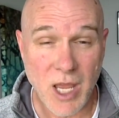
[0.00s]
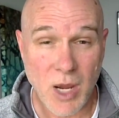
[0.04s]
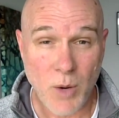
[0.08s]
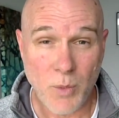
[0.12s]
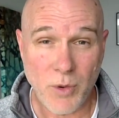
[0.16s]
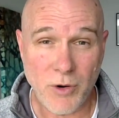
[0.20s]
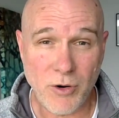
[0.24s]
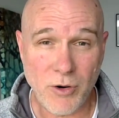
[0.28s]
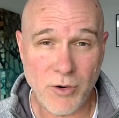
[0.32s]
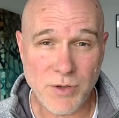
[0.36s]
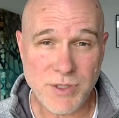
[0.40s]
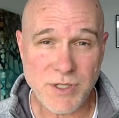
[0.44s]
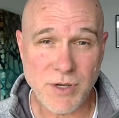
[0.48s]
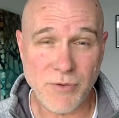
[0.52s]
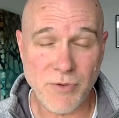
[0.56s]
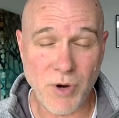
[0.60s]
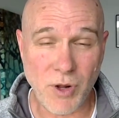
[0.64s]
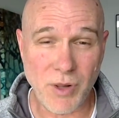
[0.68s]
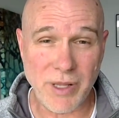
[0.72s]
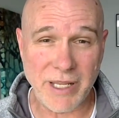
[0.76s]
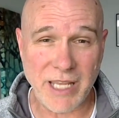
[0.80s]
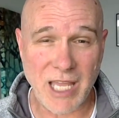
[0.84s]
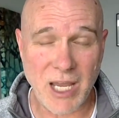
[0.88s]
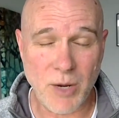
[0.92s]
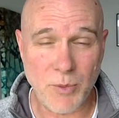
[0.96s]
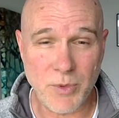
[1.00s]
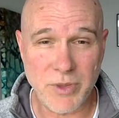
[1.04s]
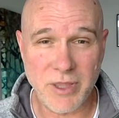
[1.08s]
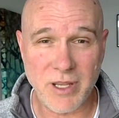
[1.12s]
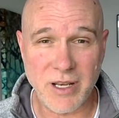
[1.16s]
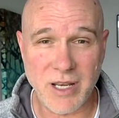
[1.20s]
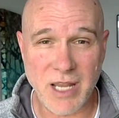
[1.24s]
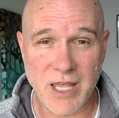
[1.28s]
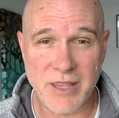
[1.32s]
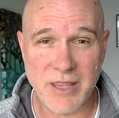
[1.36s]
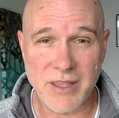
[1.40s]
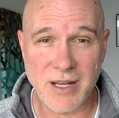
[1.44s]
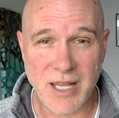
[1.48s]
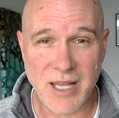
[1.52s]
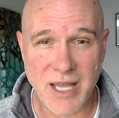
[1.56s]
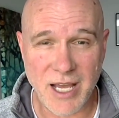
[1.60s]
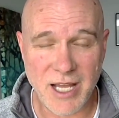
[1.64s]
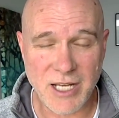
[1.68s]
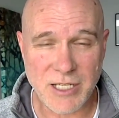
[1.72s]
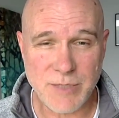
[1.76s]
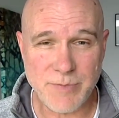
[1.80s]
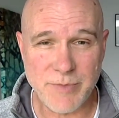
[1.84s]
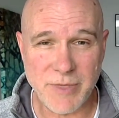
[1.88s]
We're also rolling out with another large